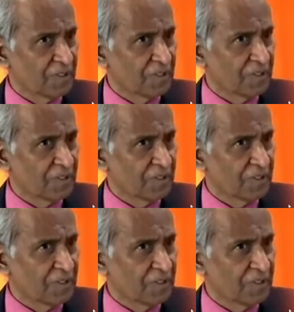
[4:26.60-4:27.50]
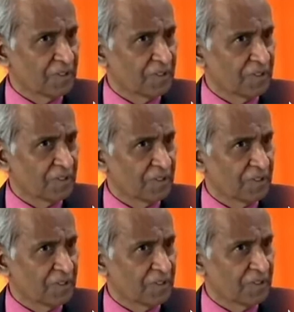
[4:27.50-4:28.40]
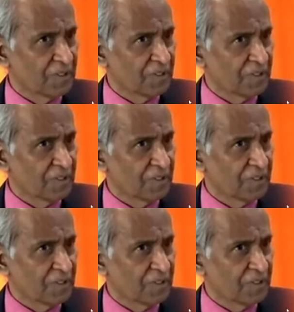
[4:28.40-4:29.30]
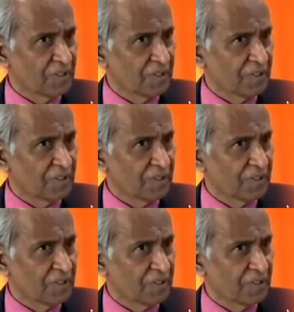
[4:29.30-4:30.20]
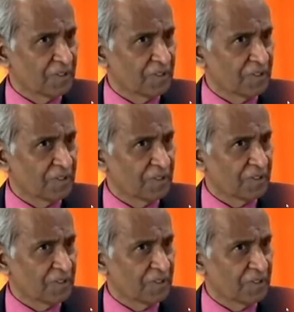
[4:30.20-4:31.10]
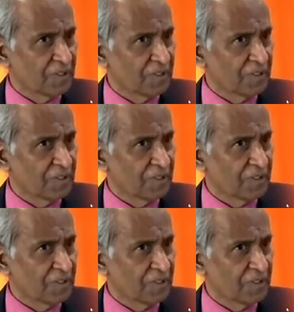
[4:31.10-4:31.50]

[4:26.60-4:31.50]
The person shown says nothing.